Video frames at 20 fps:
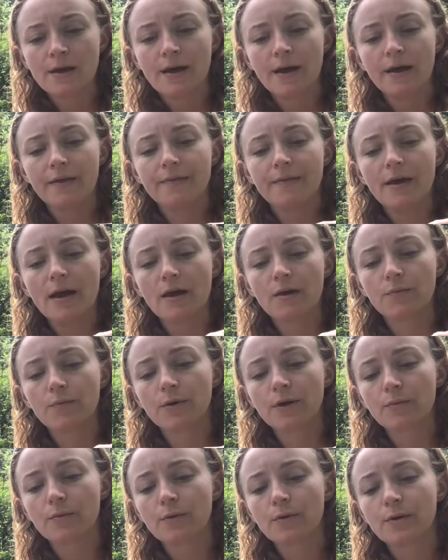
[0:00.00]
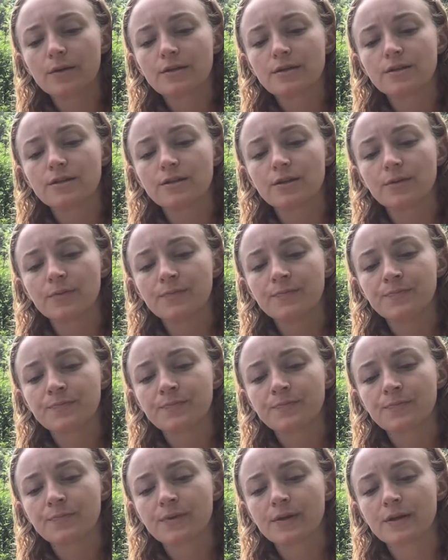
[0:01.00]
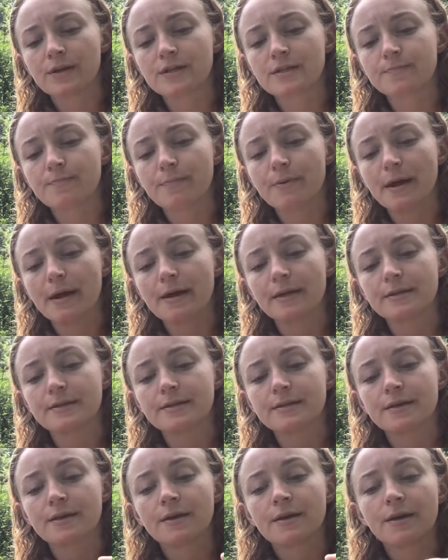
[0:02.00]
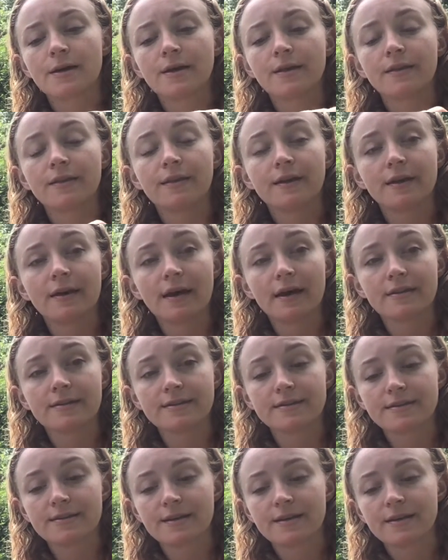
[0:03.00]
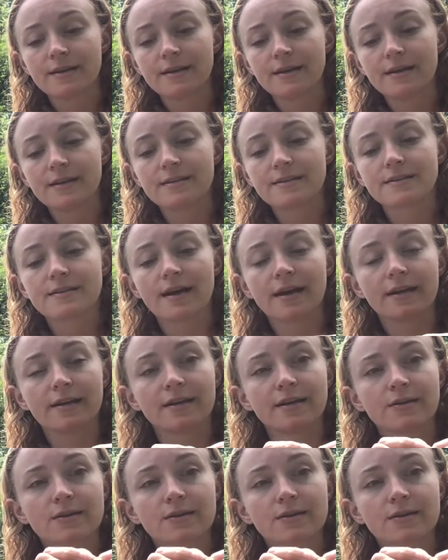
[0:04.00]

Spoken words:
And then what I'm going to do is bend the ends inside.